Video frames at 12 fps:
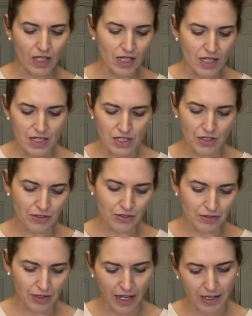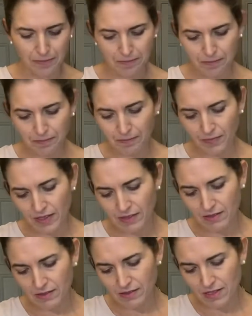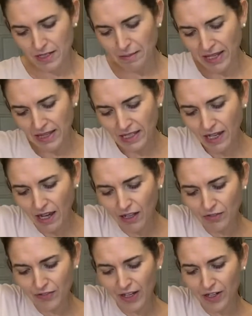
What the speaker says: So to make the cauliflower